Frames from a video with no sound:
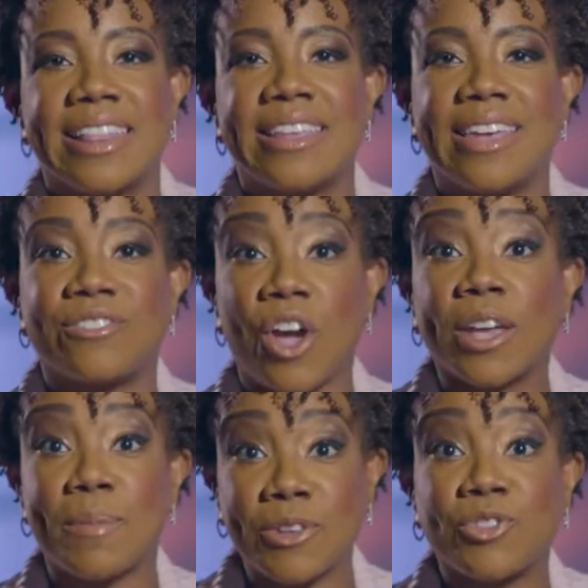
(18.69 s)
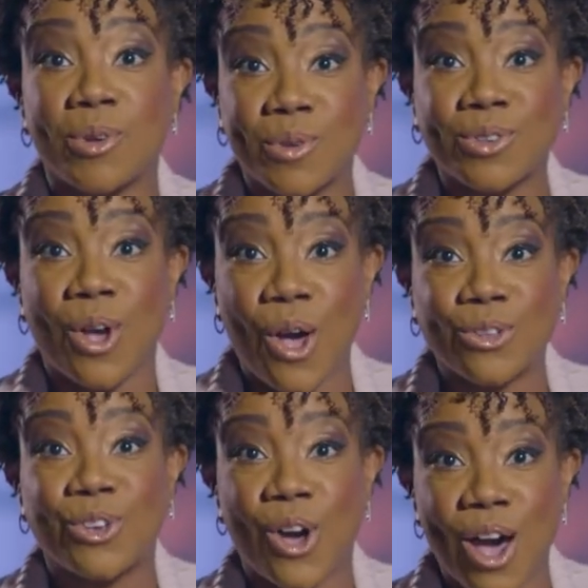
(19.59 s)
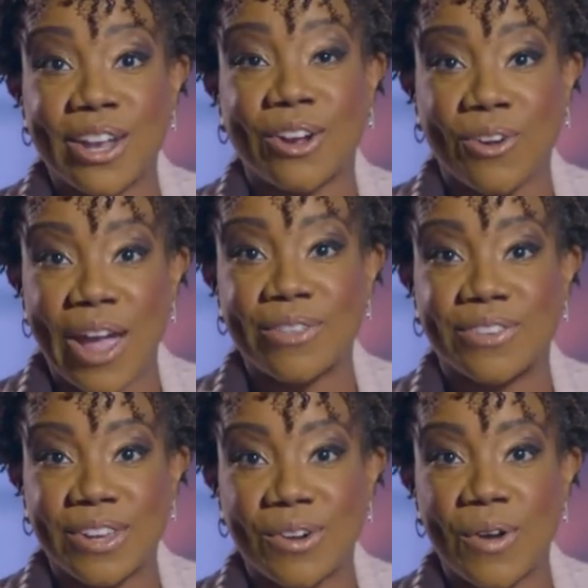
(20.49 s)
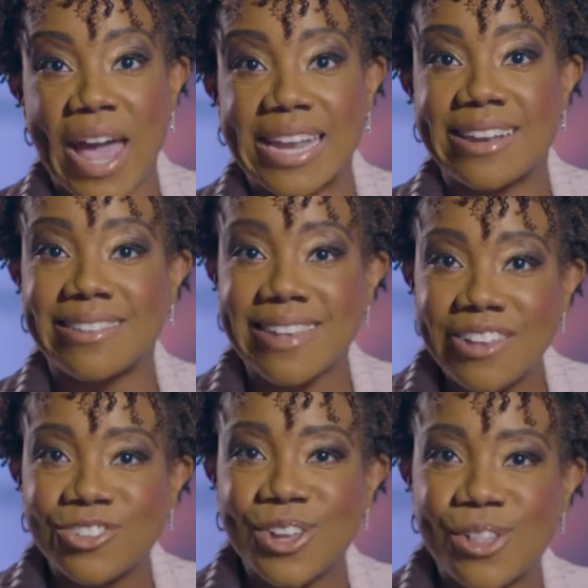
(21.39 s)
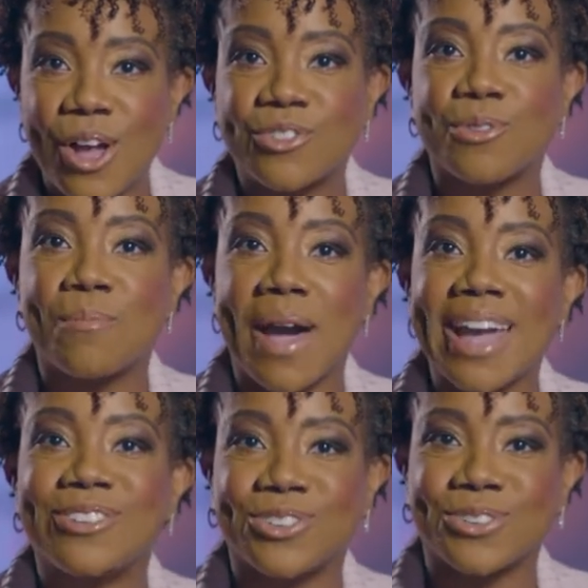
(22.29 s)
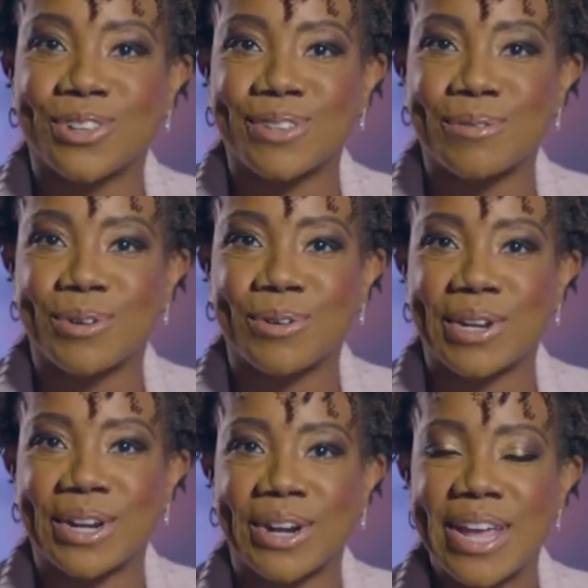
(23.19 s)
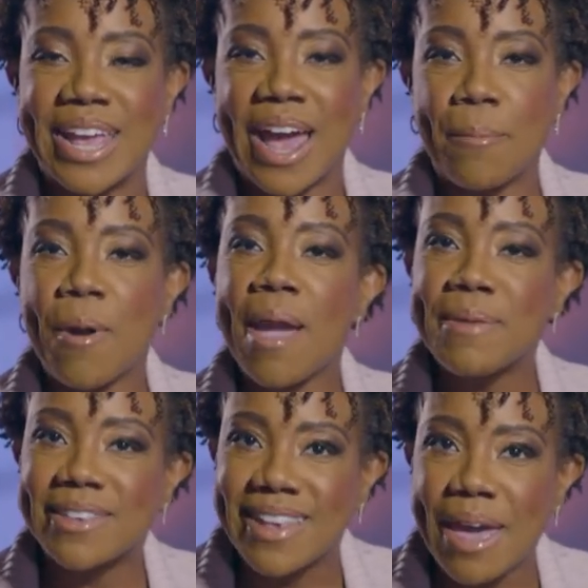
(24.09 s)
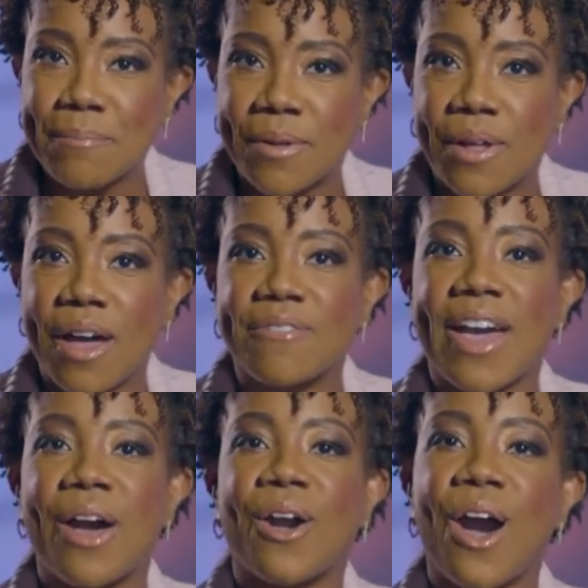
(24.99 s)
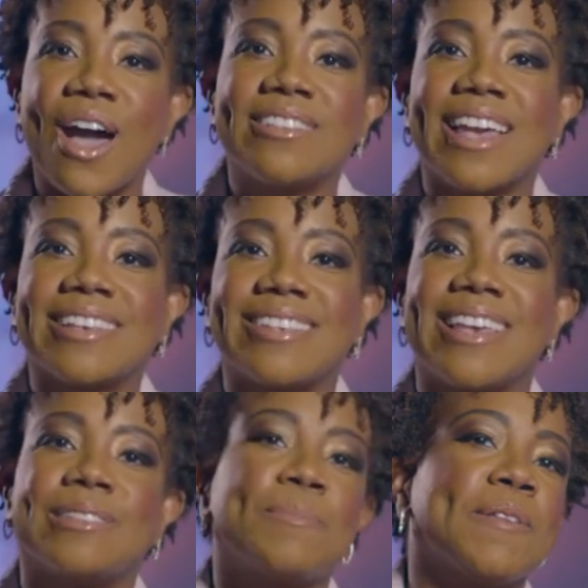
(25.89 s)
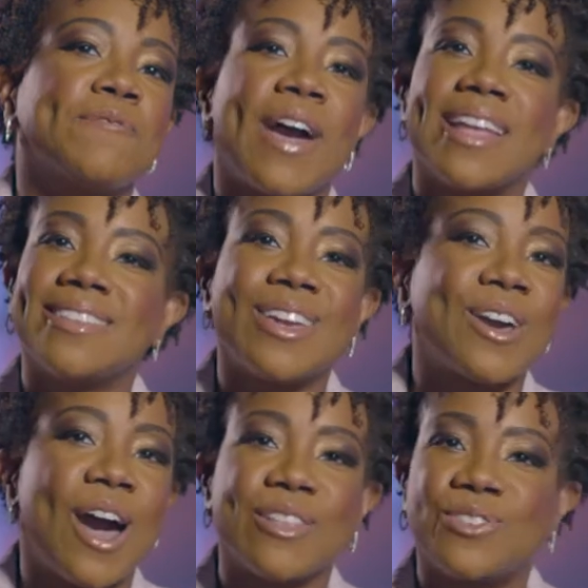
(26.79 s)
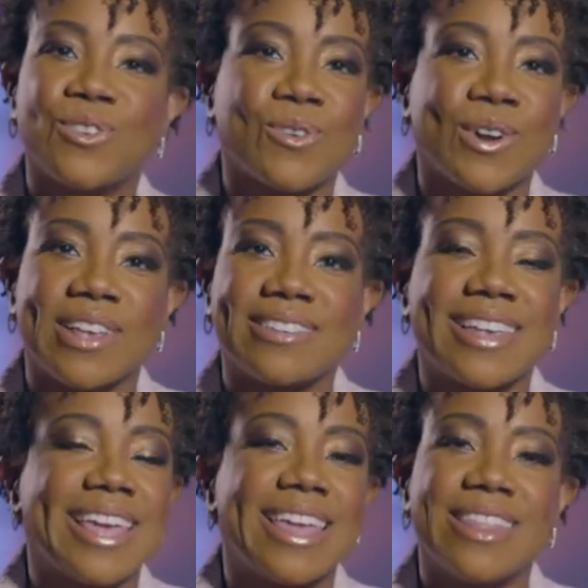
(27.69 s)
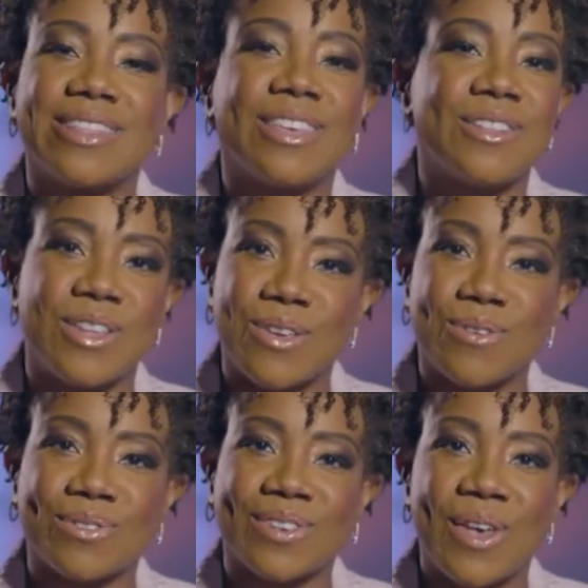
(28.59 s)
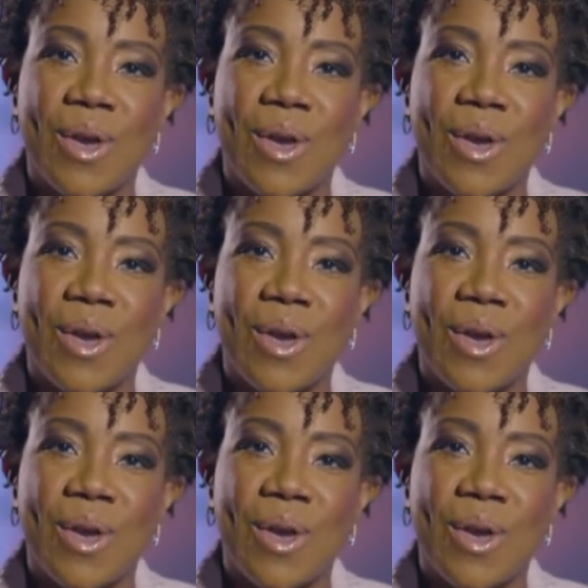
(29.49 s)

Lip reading: The documentary was called God at Ground Zero, and it essentially launched my journalism career, a prime example of how Context has been finding God's stories in the news.